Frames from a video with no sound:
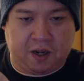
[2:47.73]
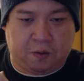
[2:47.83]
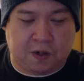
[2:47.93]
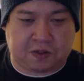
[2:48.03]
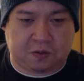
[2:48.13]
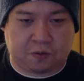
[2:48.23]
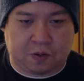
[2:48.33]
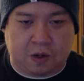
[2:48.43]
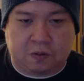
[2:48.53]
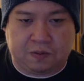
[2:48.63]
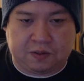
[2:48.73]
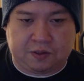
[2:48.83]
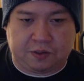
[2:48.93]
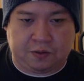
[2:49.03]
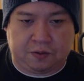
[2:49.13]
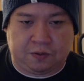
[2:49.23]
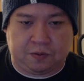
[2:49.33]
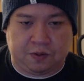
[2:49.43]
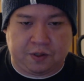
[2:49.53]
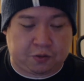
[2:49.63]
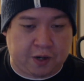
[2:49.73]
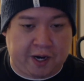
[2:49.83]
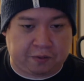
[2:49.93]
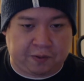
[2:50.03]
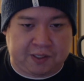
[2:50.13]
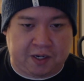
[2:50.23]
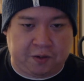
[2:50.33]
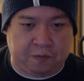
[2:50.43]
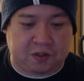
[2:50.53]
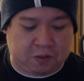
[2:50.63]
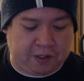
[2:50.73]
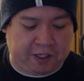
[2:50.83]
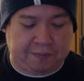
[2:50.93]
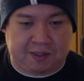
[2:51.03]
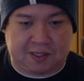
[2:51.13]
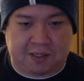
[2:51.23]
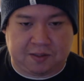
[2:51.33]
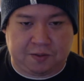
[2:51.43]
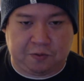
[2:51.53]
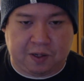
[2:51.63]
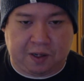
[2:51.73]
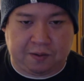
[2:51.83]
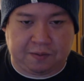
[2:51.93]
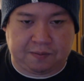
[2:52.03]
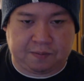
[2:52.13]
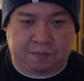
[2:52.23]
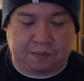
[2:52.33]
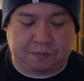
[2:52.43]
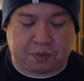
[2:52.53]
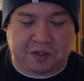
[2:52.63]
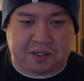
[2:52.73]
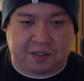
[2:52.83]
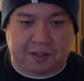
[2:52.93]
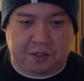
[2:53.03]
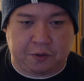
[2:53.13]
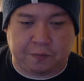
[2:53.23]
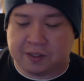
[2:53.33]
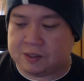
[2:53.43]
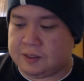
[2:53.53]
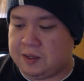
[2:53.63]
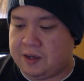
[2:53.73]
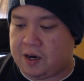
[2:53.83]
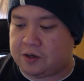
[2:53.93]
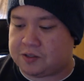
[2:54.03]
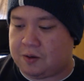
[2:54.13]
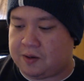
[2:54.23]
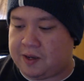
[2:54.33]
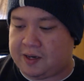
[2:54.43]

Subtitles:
Russell Crowe to the train 3:10 to Yuma so he can be sent to prison in Yuma, Arizona.